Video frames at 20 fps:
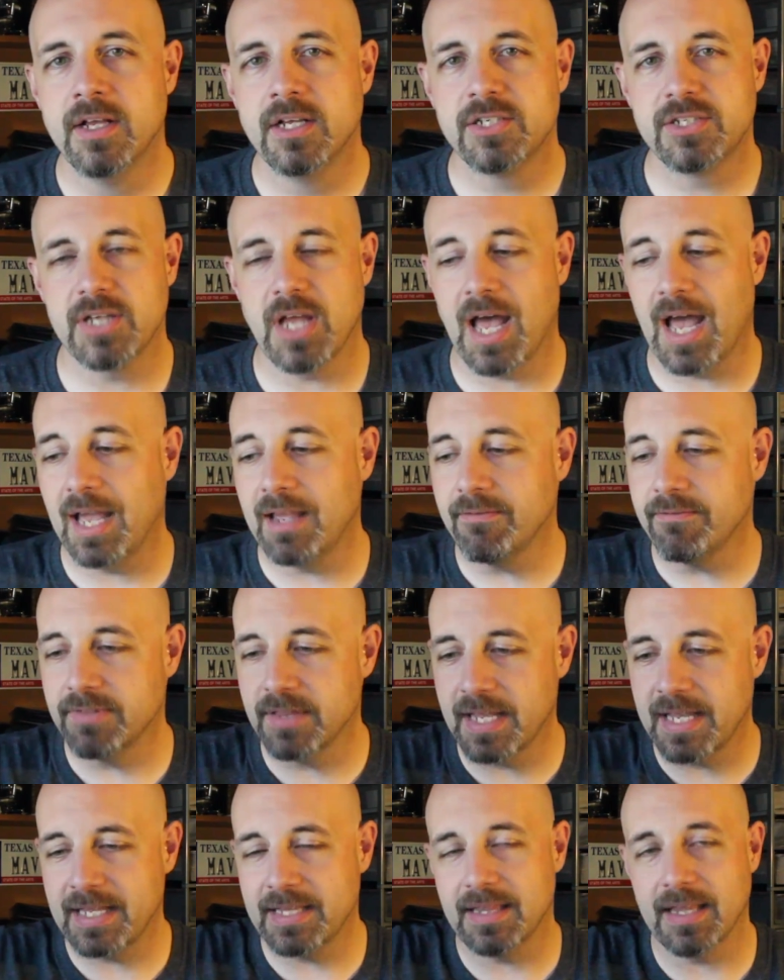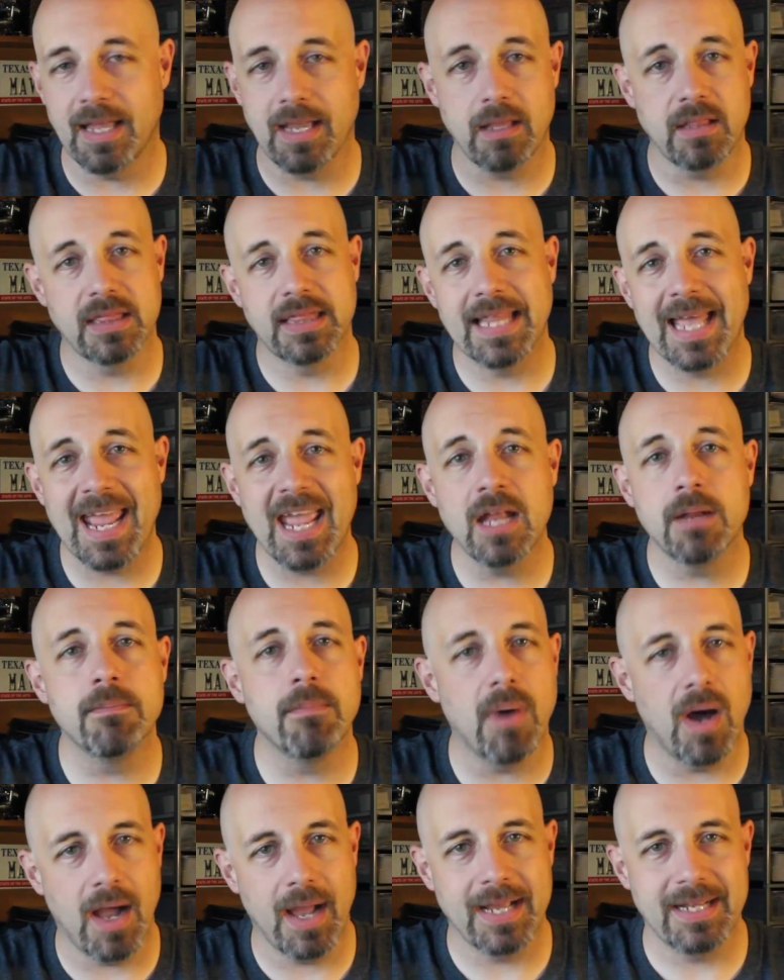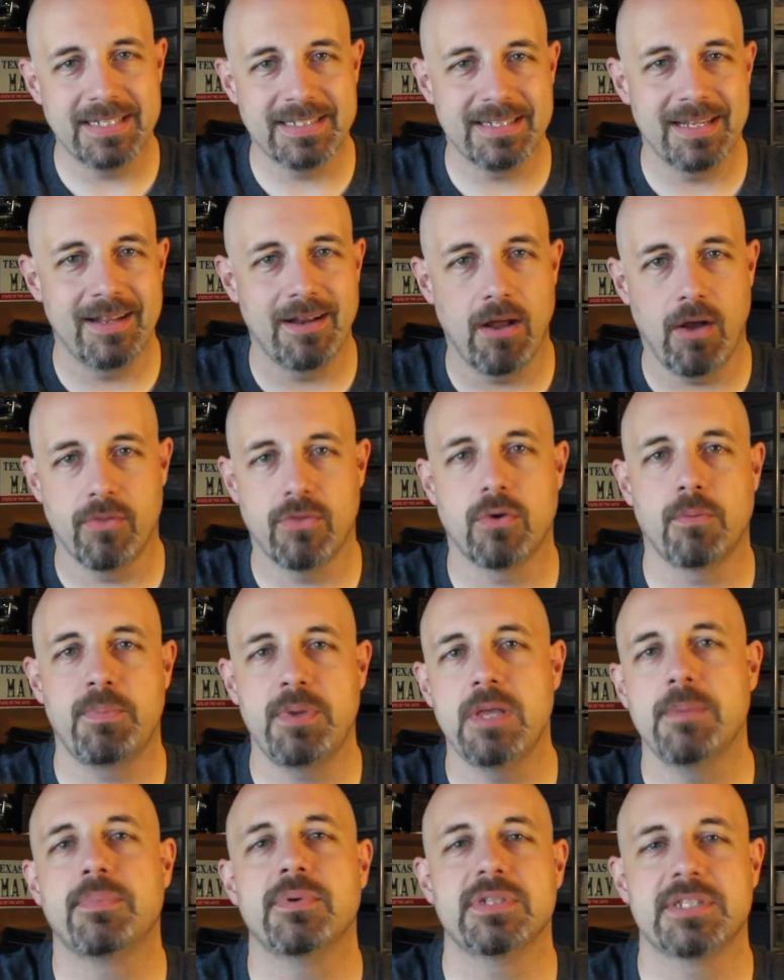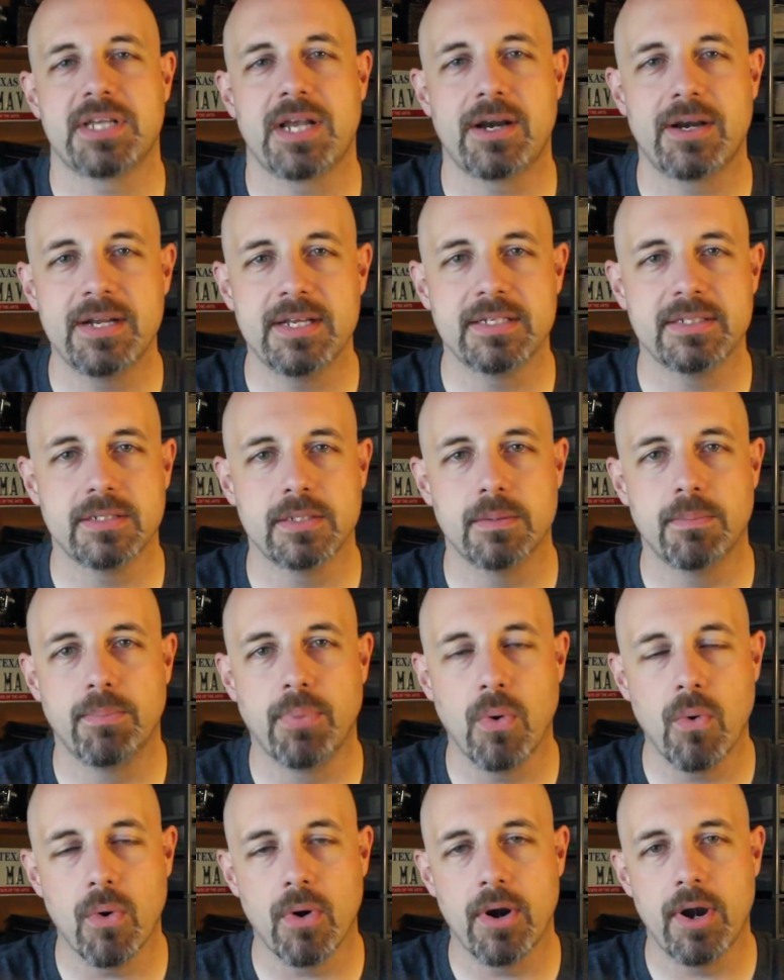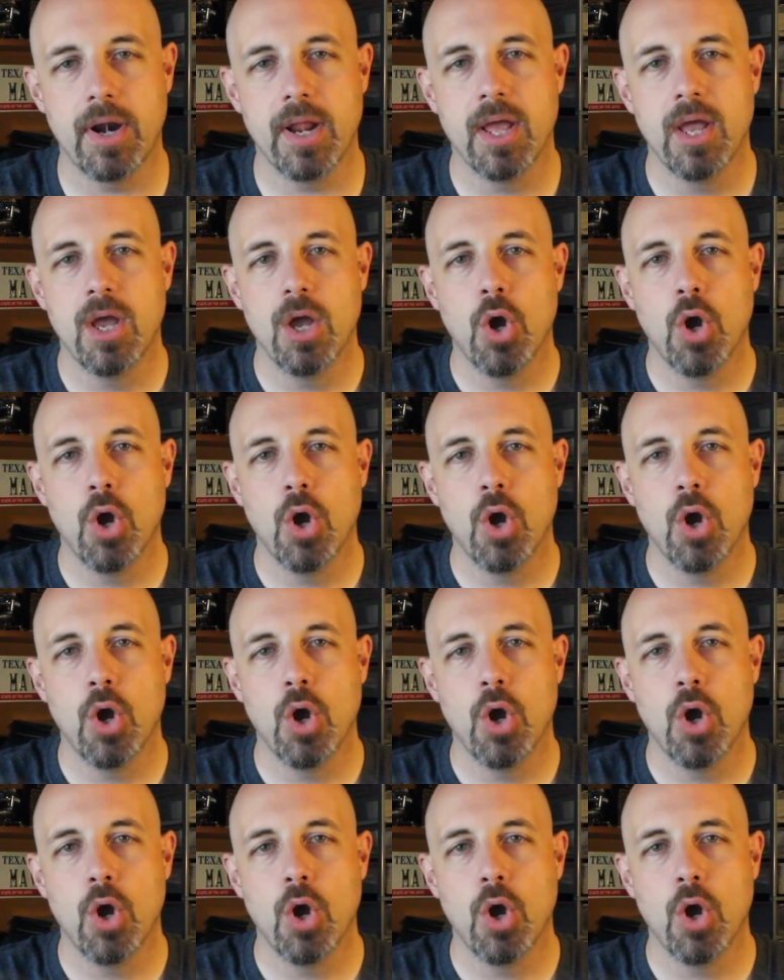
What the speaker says: So I've laid like landmines in other people's areas of the board